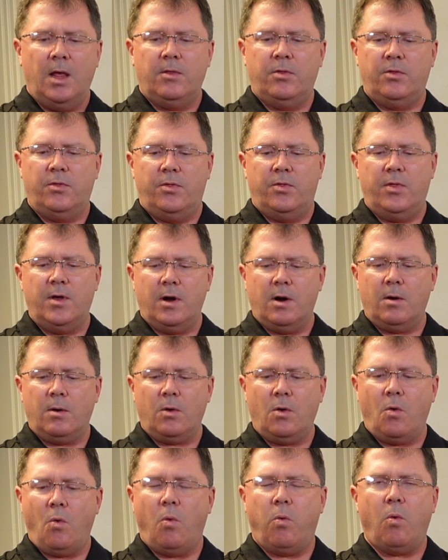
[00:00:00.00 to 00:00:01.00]
Their
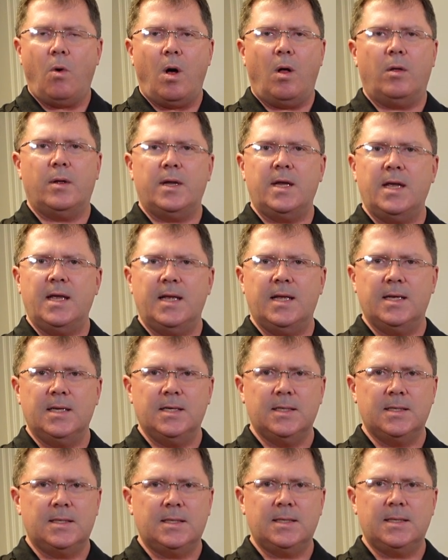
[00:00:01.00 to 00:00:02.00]
quality
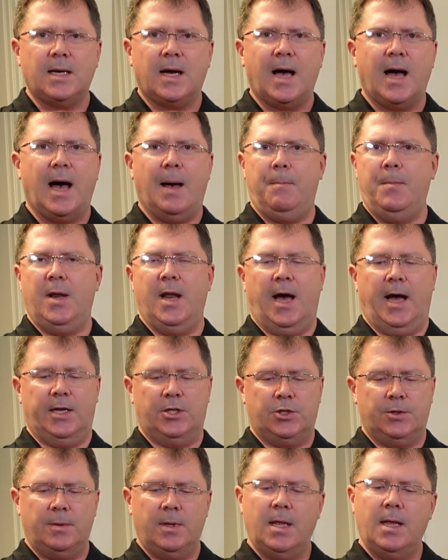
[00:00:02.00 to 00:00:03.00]
is top
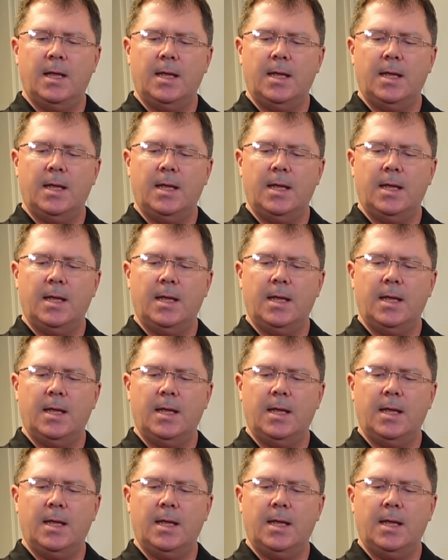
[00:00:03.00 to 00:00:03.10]
notch.